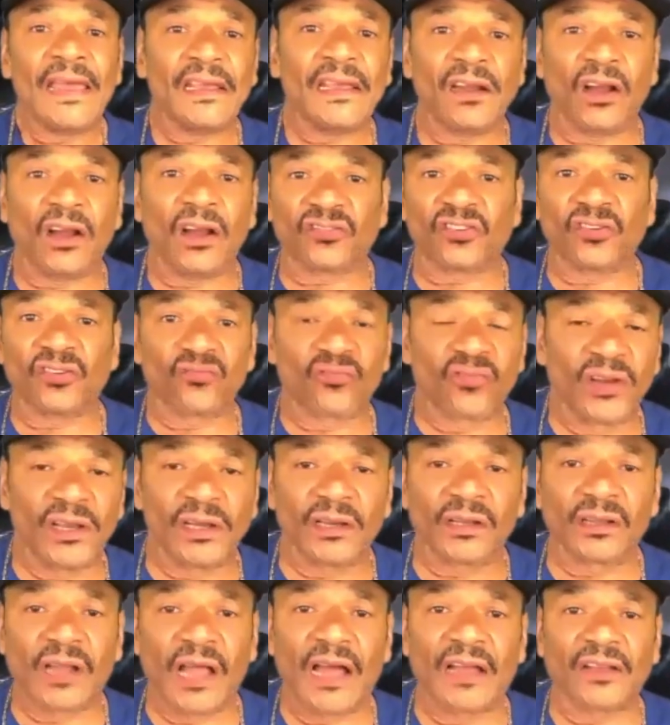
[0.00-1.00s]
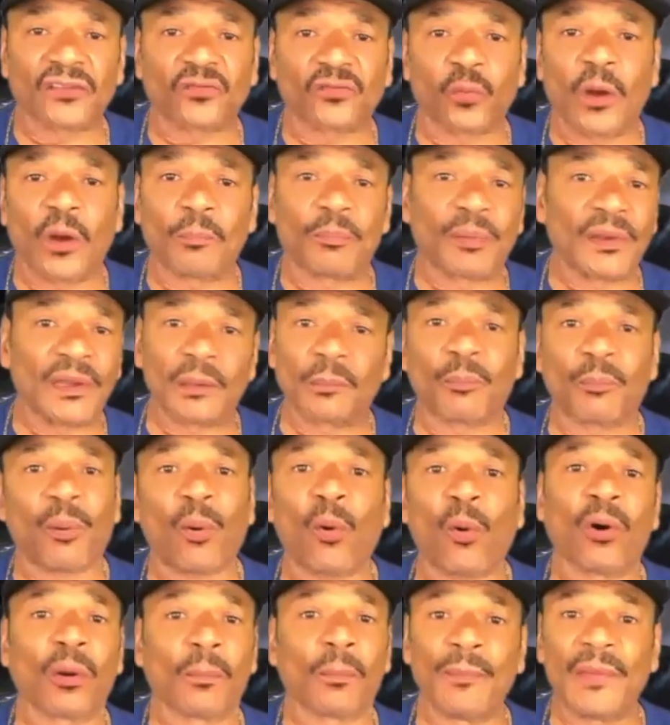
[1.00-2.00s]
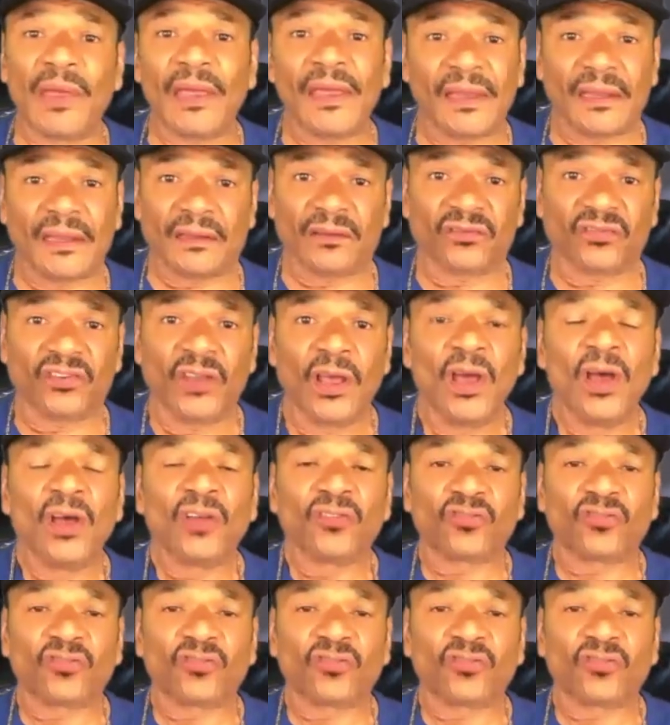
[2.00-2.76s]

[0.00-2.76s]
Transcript: he doesn't realize what being poor means.